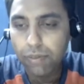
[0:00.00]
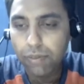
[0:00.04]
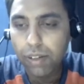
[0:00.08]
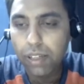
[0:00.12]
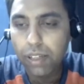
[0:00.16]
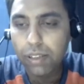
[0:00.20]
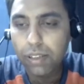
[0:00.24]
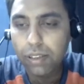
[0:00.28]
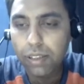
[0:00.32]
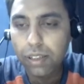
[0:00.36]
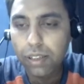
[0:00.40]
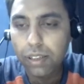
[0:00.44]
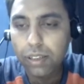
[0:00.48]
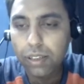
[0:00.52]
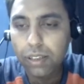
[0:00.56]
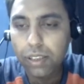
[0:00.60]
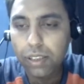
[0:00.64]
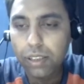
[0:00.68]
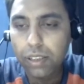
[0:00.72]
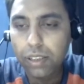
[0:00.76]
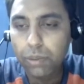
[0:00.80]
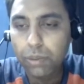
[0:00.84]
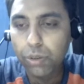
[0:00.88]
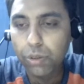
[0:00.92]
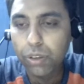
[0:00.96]
What is the
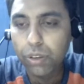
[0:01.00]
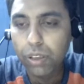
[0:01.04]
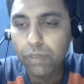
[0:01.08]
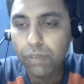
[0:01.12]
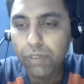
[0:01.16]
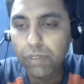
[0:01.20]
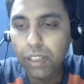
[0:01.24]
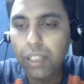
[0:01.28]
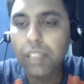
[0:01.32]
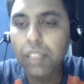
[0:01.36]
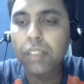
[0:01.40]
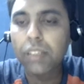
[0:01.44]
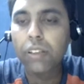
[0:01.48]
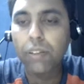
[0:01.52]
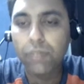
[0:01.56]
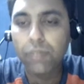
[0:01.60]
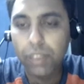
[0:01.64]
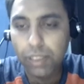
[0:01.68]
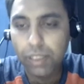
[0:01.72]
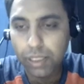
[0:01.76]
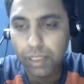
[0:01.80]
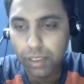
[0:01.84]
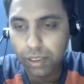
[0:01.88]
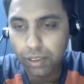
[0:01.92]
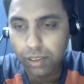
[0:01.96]
distribution of the length of the
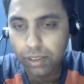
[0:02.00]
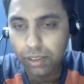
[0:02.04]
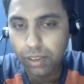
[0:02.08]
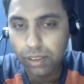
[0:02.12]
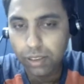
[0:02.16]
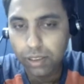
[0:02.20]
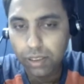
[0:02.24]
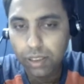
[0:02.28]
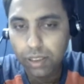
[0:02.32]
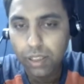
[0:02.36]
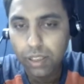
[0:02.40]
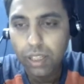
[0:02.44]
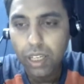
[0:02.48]
sentences?